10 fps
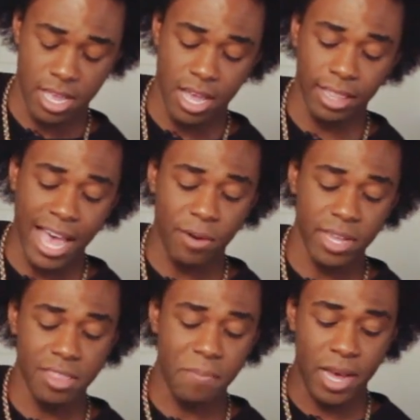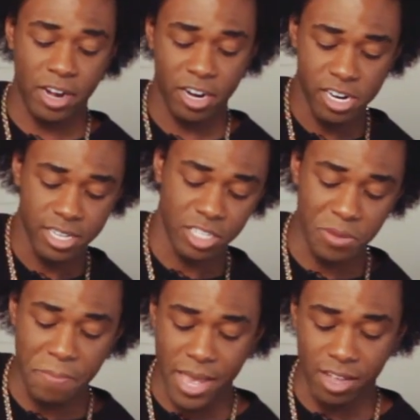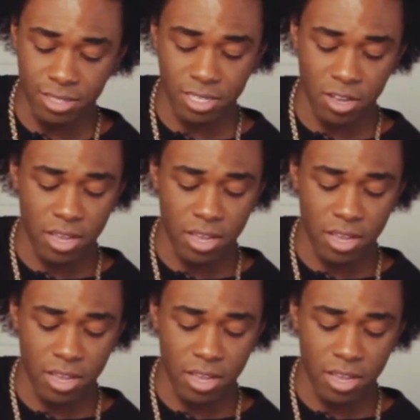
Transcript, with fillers: allowing the butter to melt